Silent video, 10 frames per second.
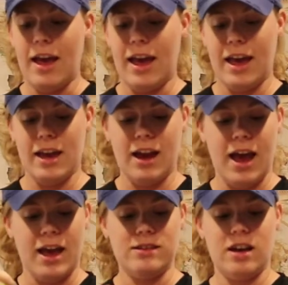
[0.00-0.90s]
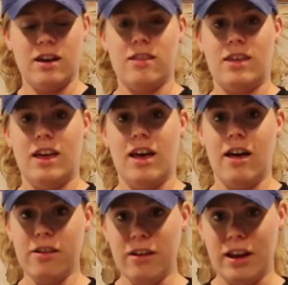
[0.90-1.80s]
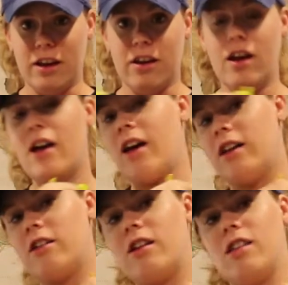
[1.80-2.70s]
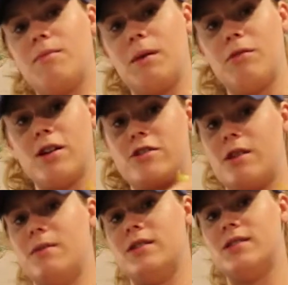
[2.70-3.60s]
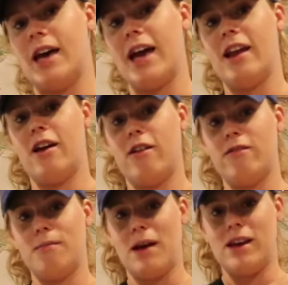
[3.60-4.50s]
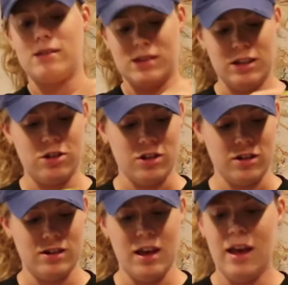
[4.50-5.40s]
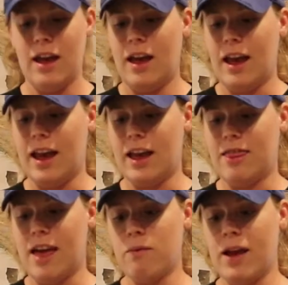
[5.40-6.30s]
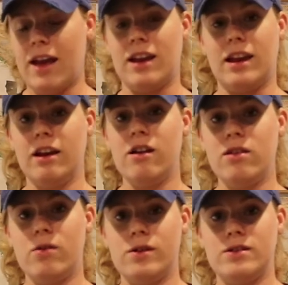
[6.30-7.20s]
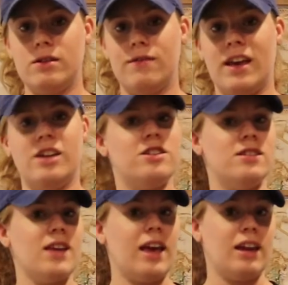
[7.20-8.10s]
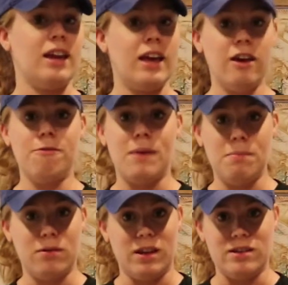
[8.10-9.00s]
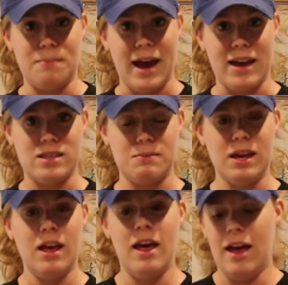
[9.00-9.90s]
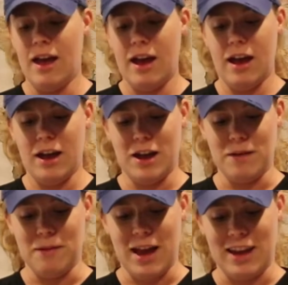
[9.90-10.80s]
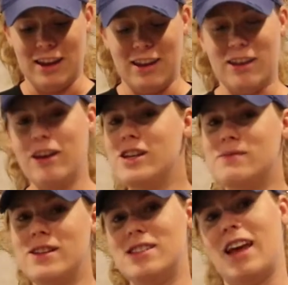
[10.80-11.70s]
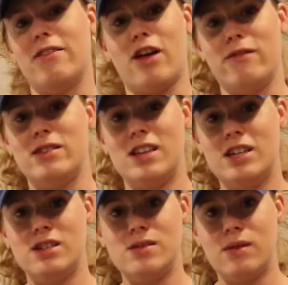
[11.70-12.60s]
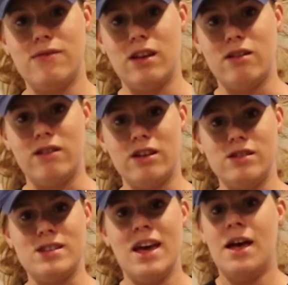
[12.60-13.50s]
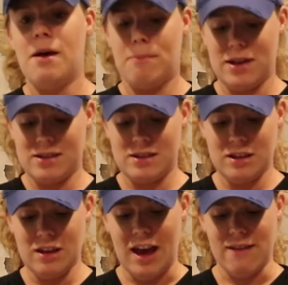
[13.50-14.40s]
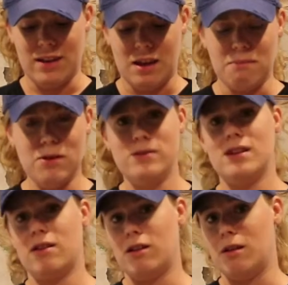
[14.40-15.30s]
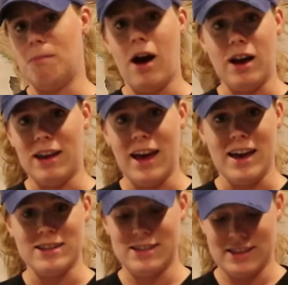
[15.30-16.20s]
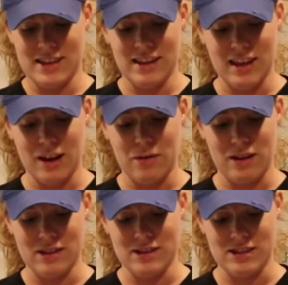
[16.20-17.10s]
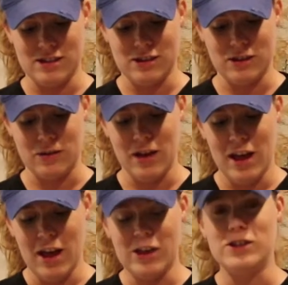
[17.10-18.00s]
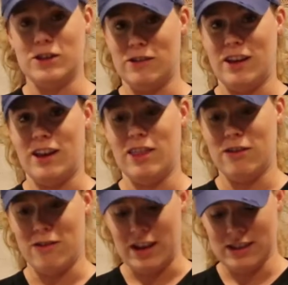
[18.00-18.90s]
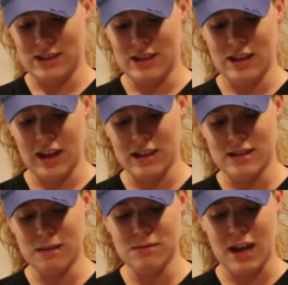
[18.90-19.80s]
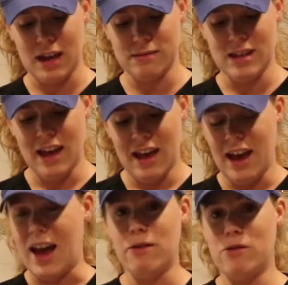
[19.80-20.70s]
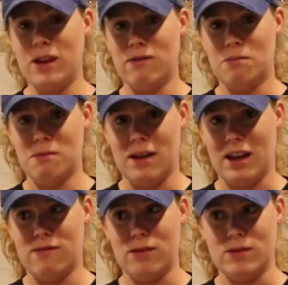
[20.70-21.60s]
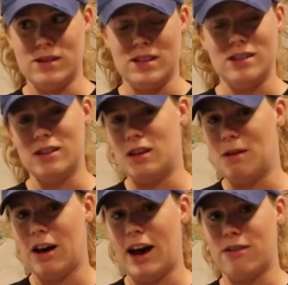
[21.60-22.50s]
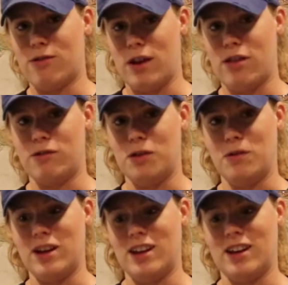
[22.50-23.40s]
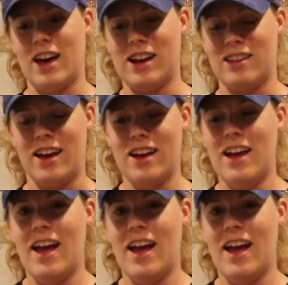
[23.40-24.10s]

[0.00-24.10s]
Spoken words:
and I tuck the other ear underneath my bra strap inside of my t-shirt. And that way I can hear all the course notifications, I can hear if people need to pass me, I can yell encouragements and have conversations with fellow runners, but still have any music or podcasts that I want to listen to during the race. And sometimes I won't even put my headphones in until about halfway through when I need kind of that